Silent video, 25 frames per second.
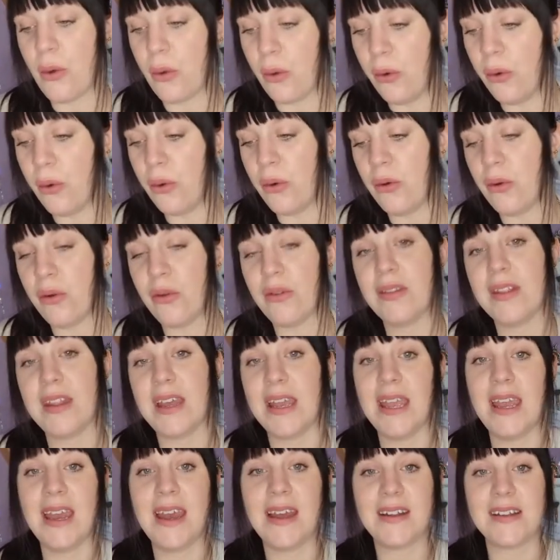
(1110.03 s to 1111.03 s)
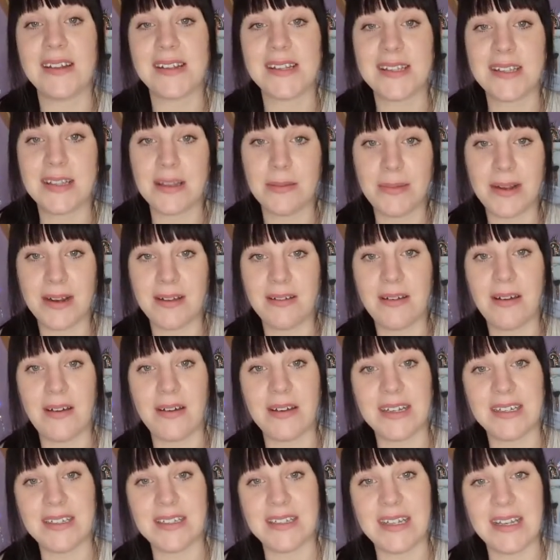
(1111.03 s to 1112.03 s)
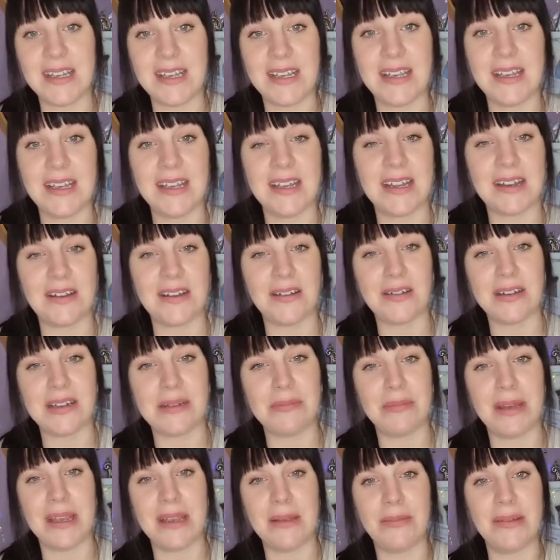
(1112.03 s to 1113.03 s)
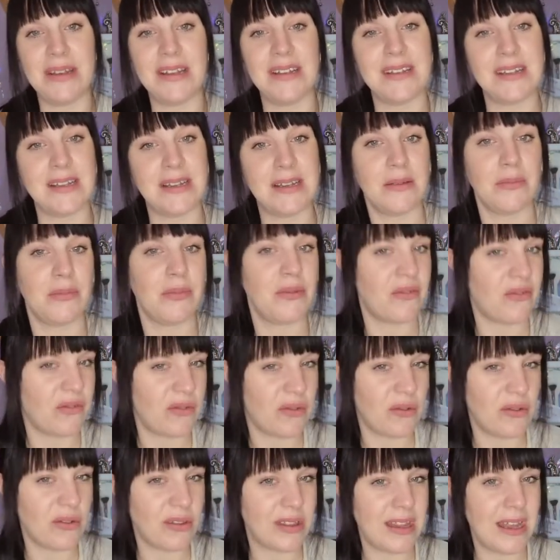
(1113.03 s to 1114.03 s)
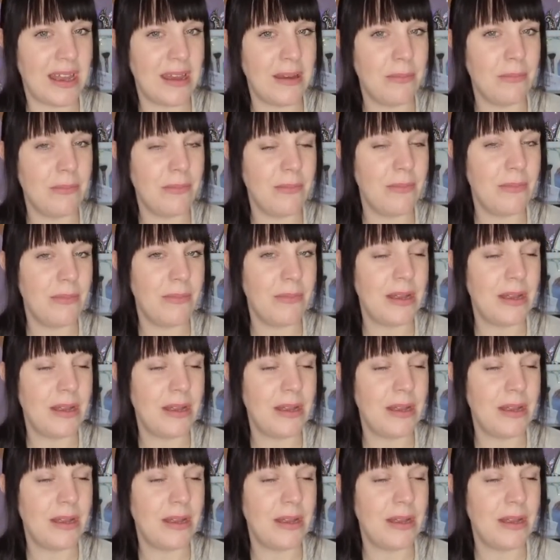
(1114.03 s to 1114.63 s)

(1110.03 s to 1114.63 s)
Or they had a similar idea and I maybe did it before them.